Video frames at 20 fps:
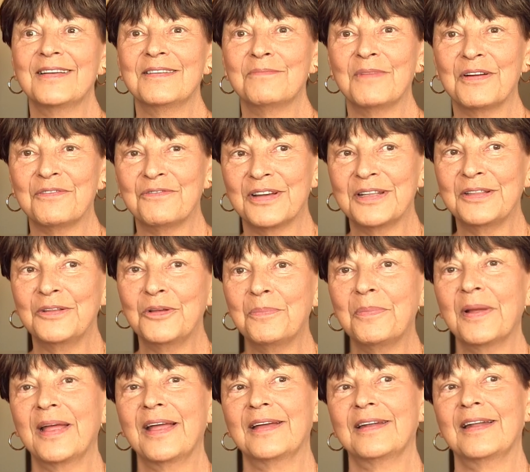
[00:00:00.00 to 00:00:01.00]
my friend
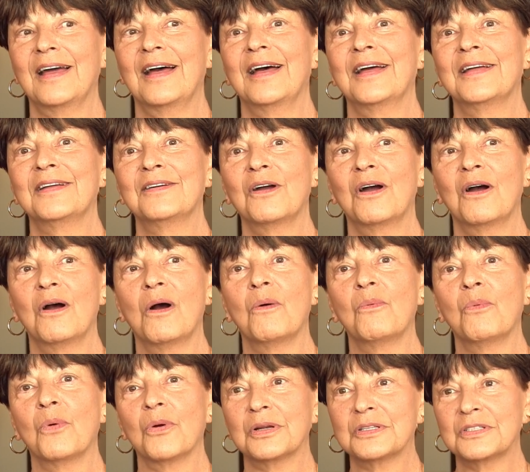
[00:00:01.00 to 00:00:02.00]
Lupe and I uh,
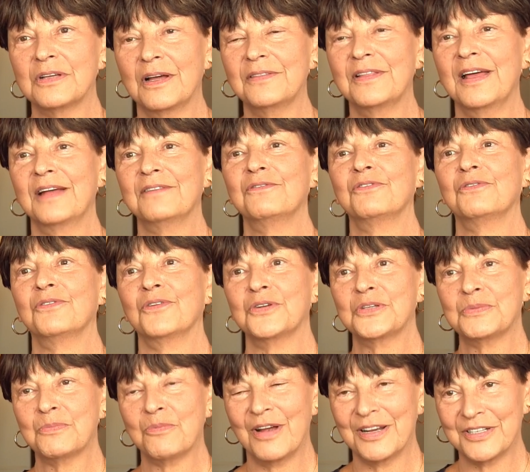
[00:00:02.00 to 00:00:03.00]
worked on that
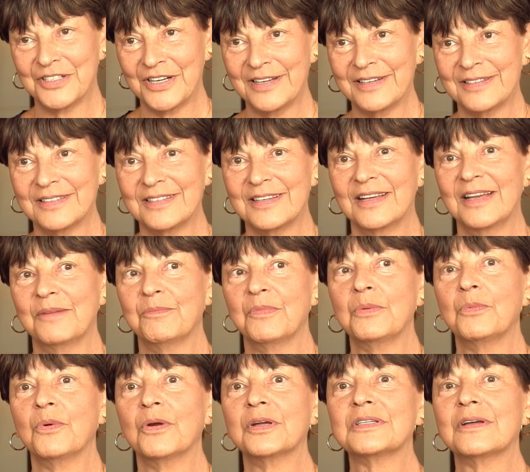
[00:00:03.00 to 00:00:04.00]
first project and we
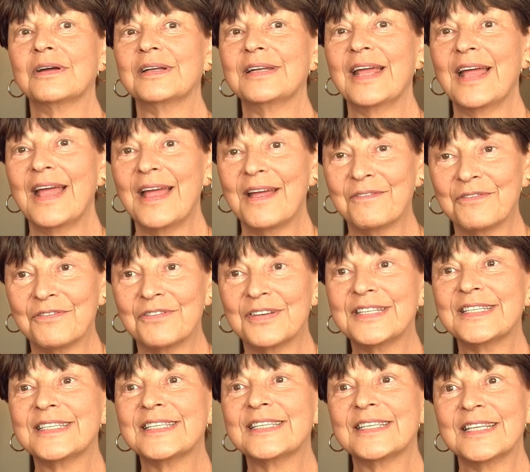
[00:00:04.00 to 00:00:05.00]
worked on
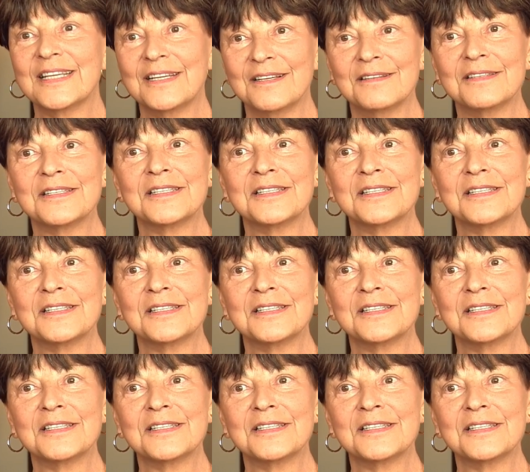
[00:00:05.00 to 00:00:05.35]
every single